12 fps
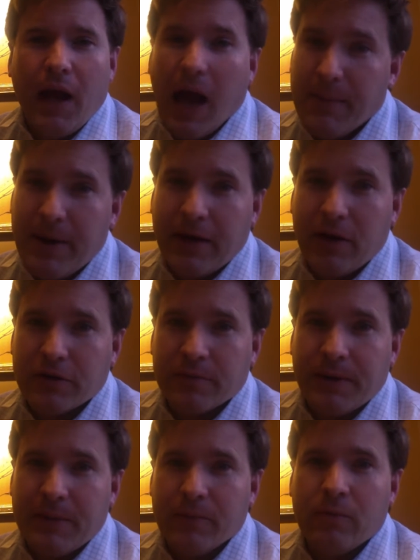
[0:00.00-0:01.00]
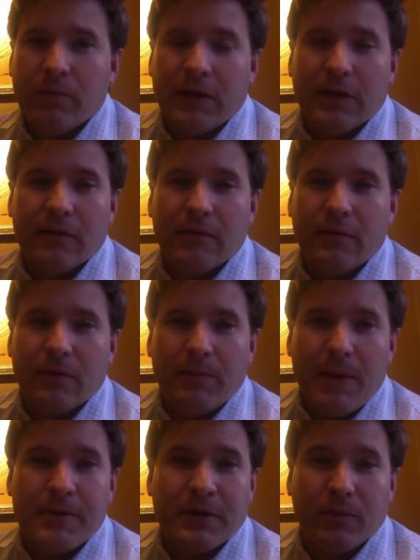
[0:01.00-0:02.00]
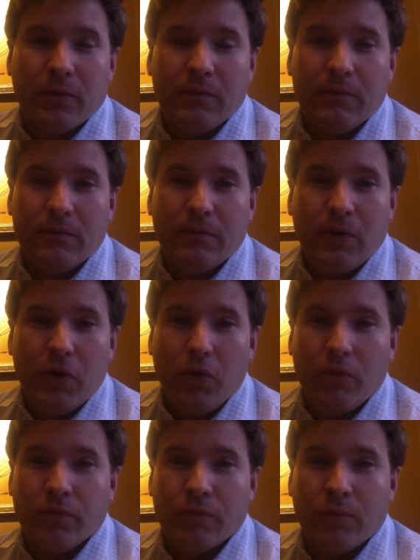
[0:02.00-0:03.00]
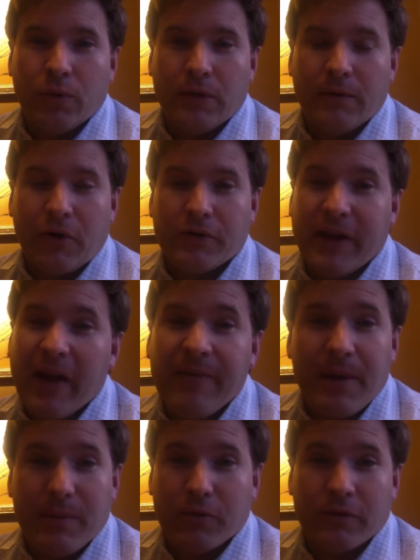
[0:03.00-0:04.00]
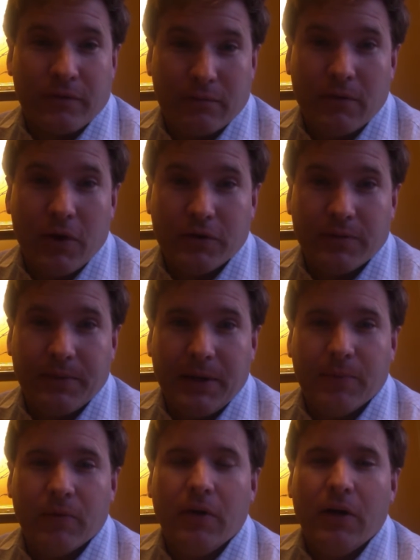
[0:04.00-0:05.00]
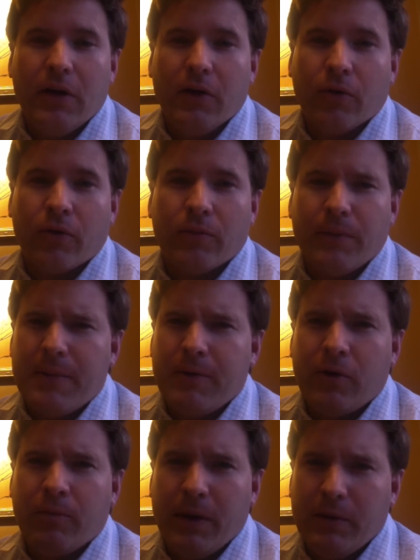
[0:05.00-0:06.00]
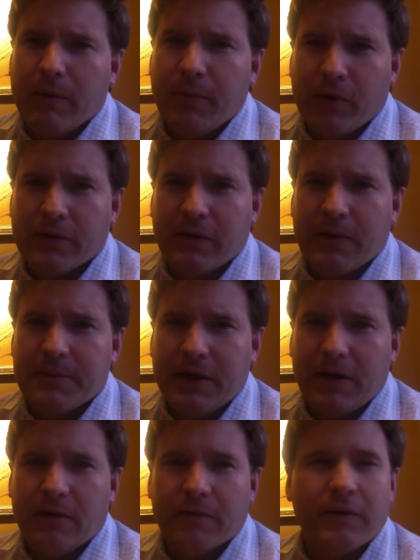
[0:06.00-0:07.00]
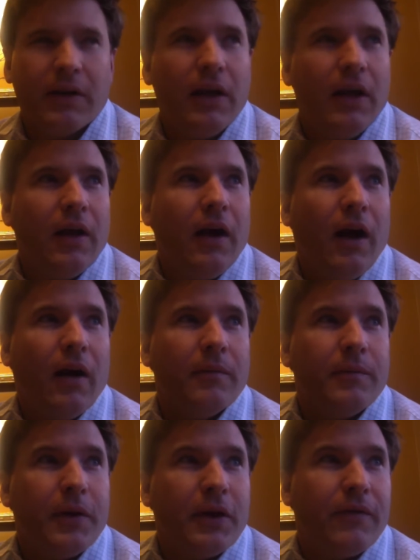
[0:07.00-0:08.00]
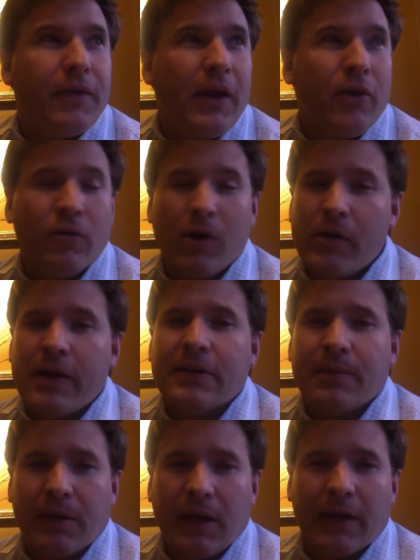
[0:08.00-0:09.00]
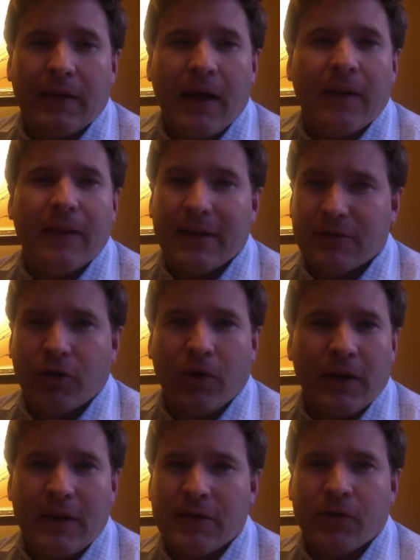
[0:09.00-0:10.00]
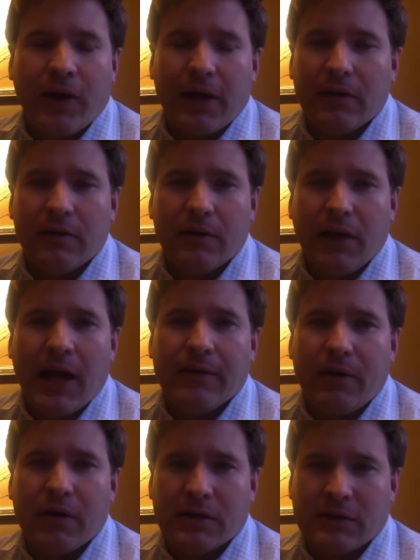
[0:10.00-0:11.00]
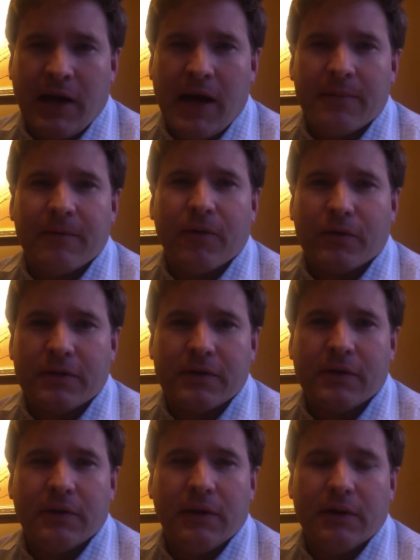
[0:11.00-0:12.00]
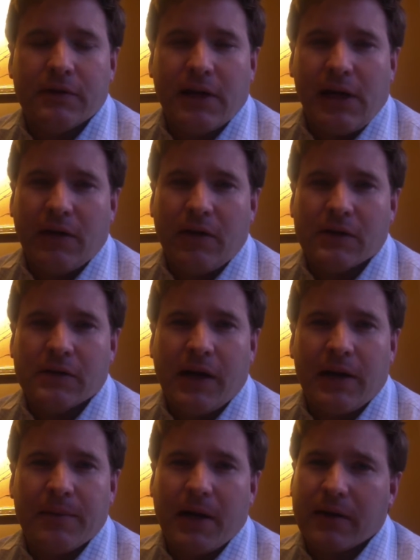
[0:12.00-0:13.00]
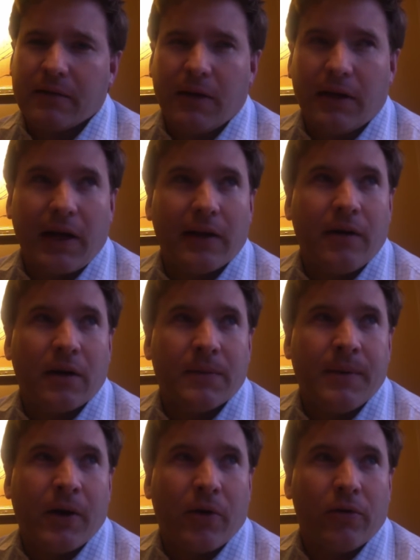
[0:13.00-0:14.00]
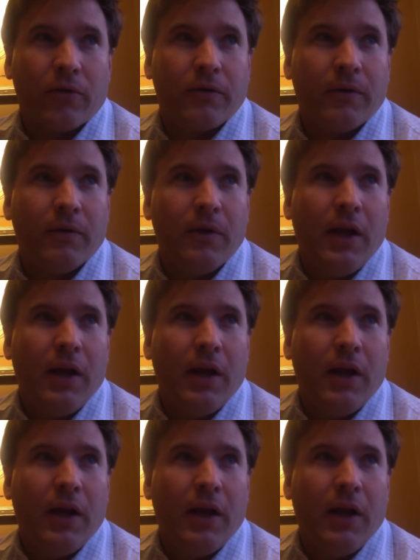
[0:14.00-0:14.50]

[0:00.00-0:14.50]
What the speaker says: I might know some people, but maybe someone who's one of our staff members knows some people, or maybe could be a person themselves. But if they could donate something like that, that's great. That's a great live auction item versus a silent auction item like I talked about earlier. So